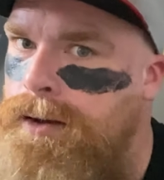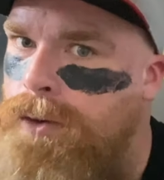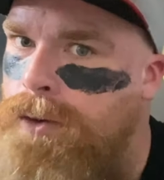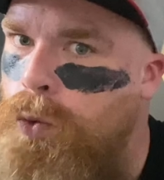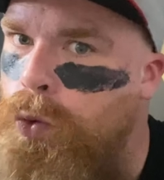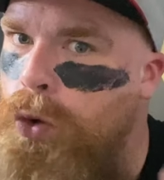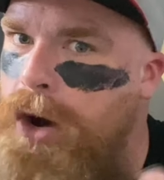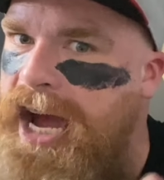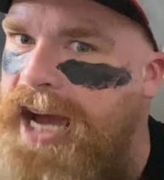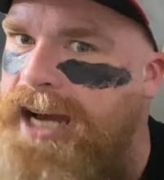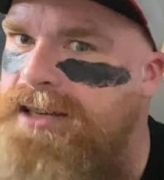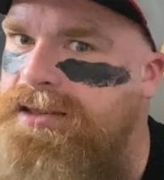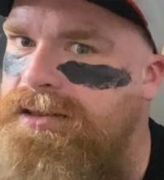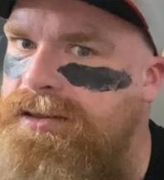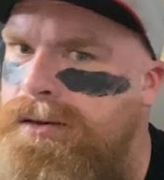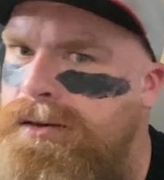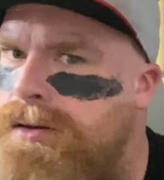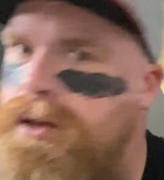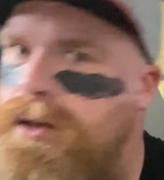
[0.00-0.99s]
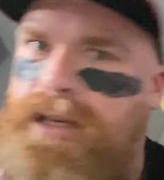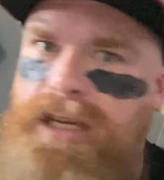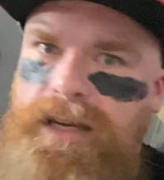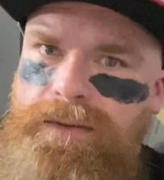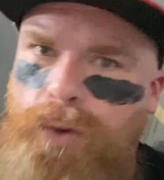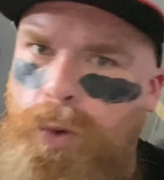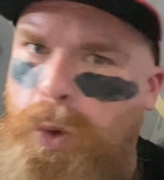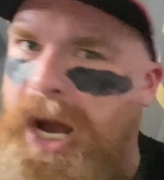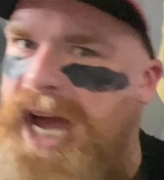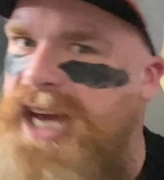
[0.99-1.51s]
Wax,
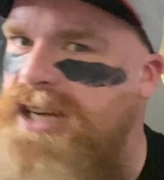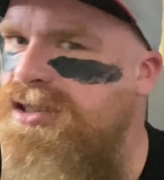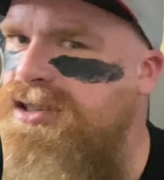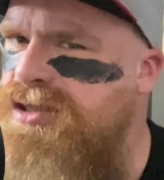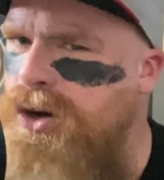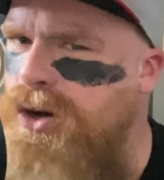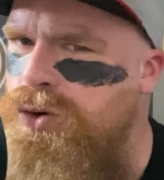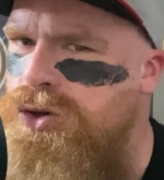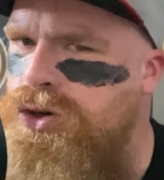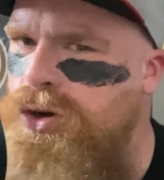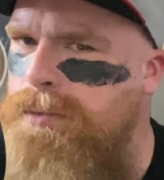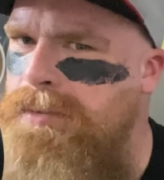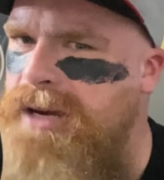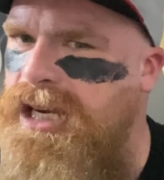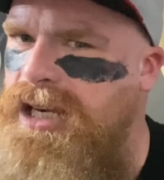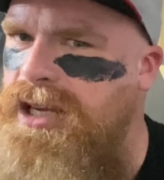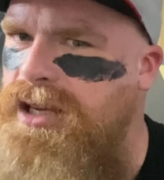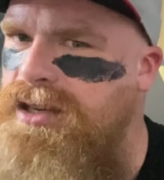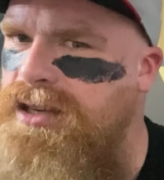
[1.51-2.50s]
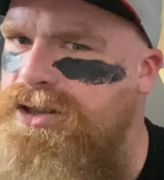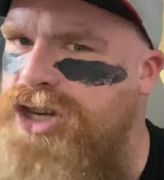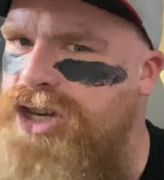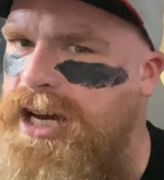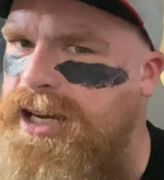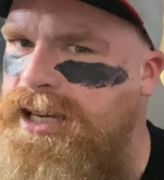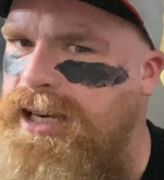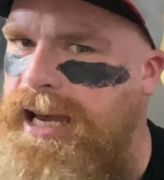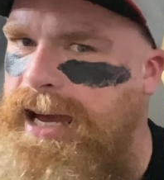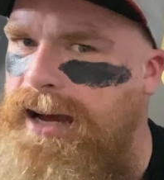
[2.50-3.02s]
giveaways, social media. You
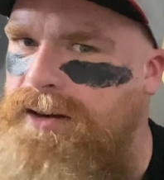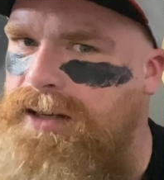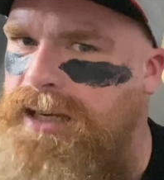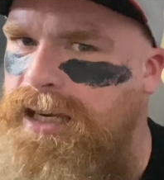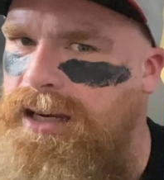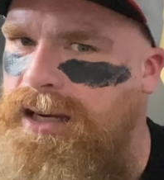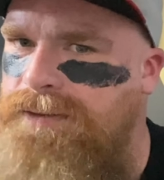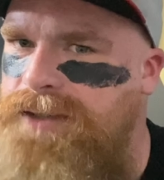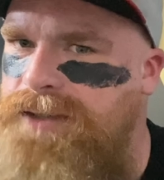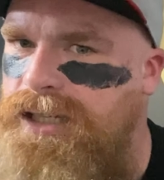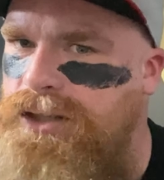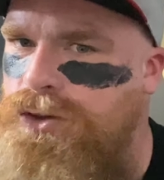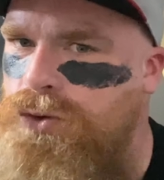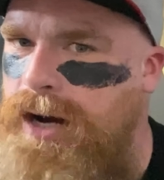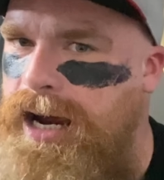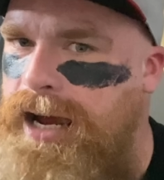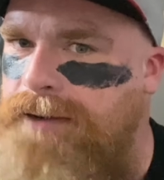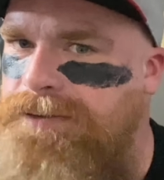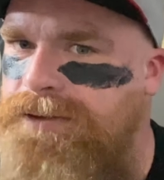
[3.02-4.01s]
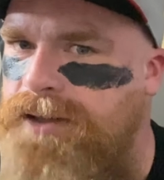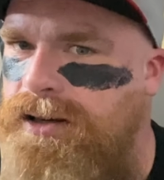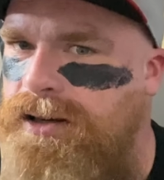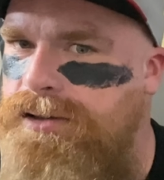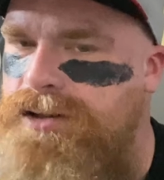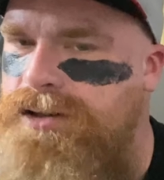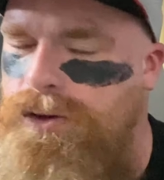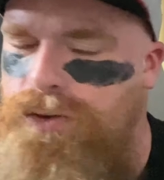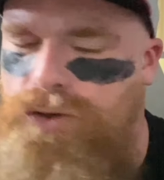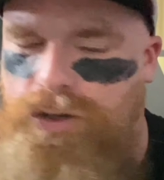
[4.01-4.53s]
check it out, NFT Draft on
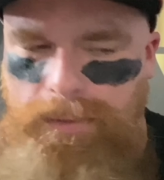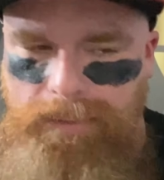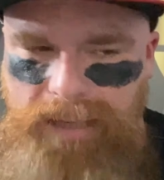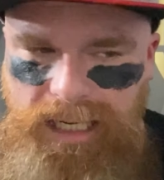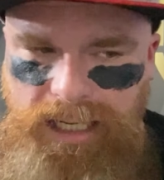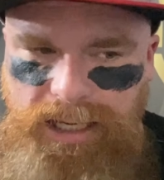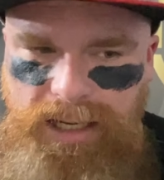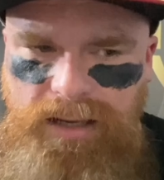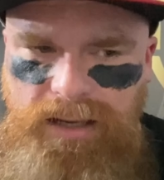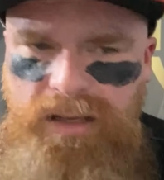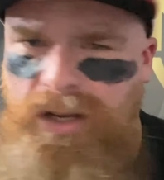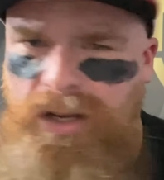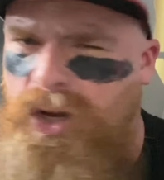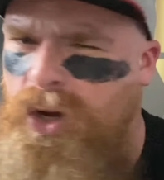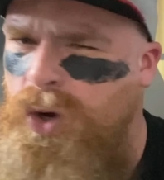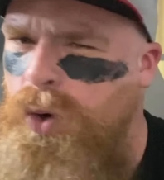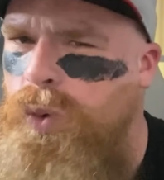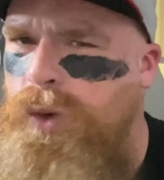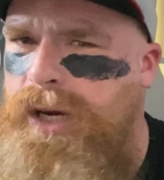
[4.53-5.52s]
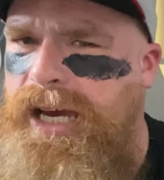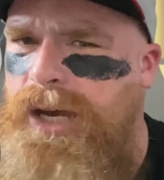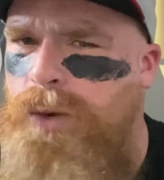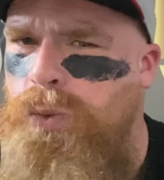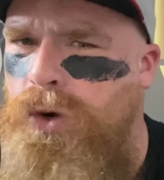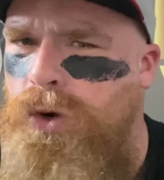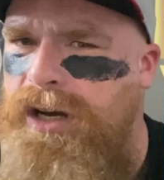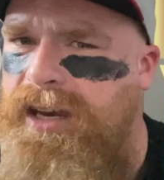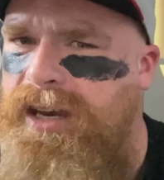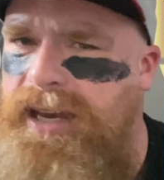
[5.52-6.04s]
social media. We had
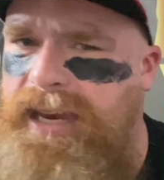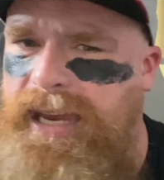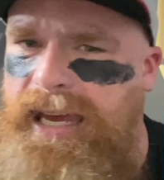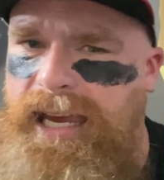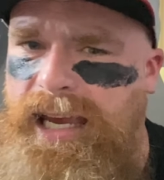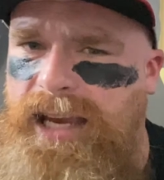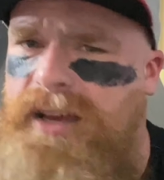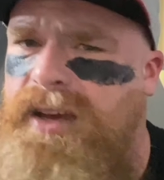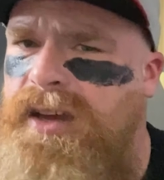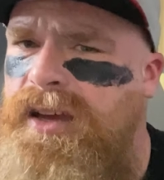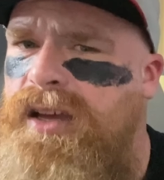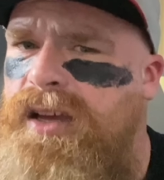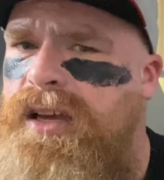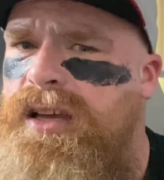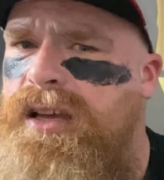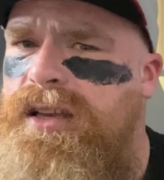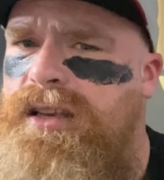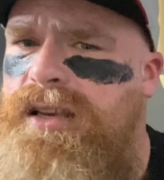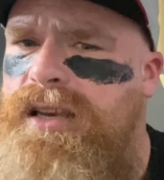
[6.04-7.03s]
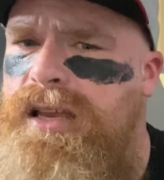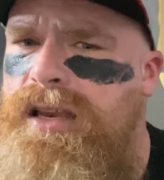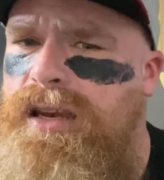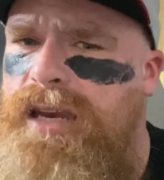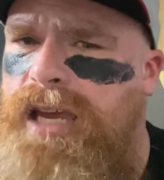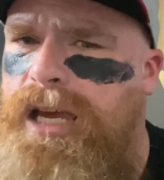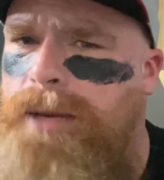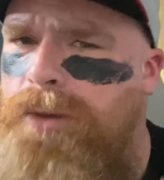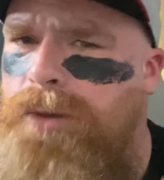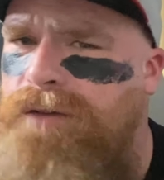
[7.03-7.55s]
one today.
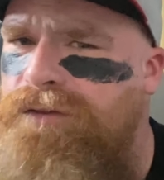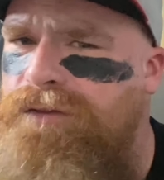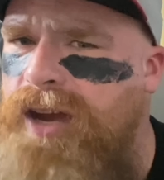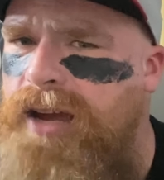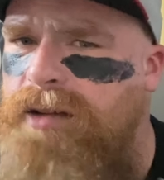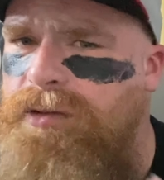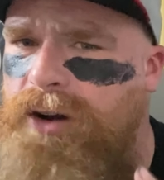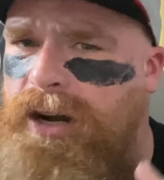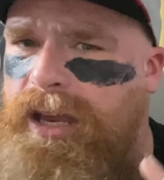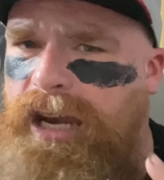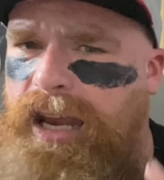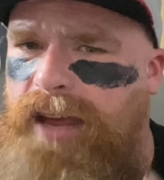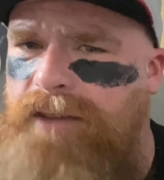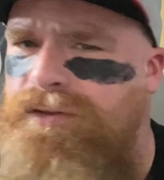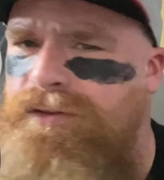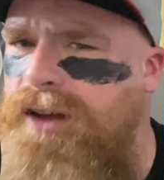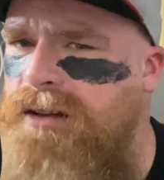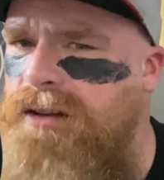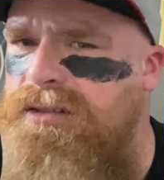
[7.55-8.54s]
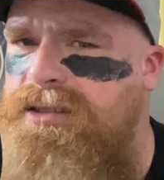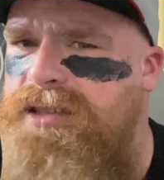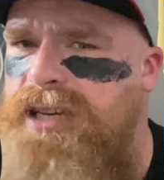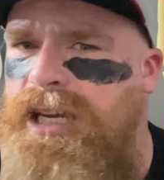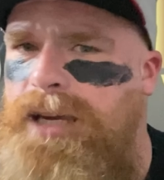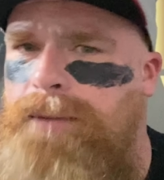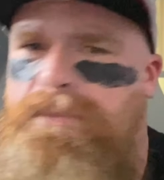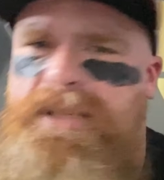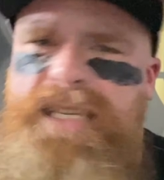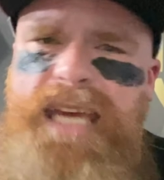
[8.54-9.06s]
Name your favorite NFL
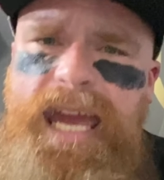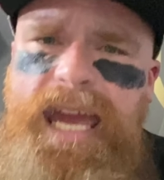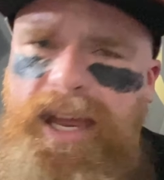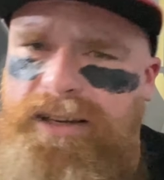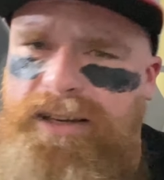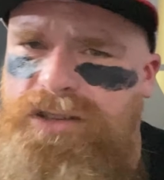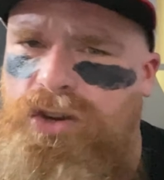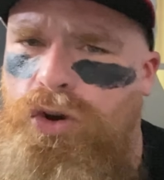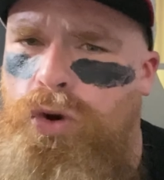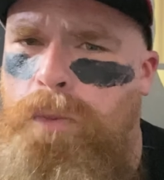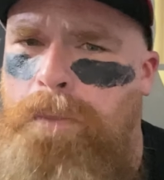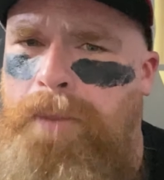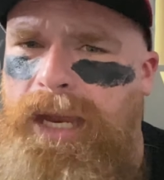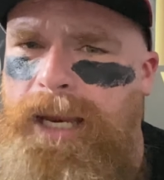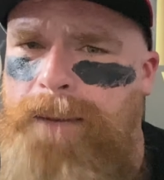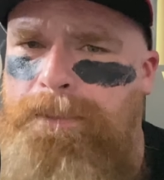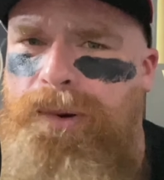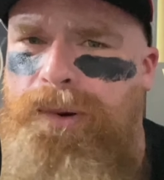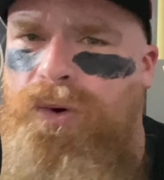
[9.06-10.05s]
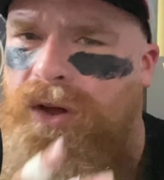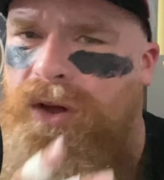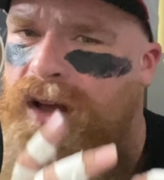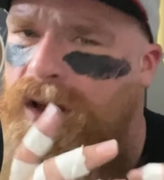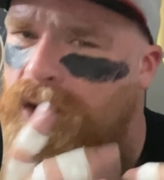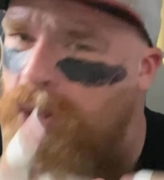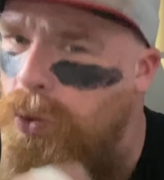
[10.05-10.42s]
team. Tag 2 people.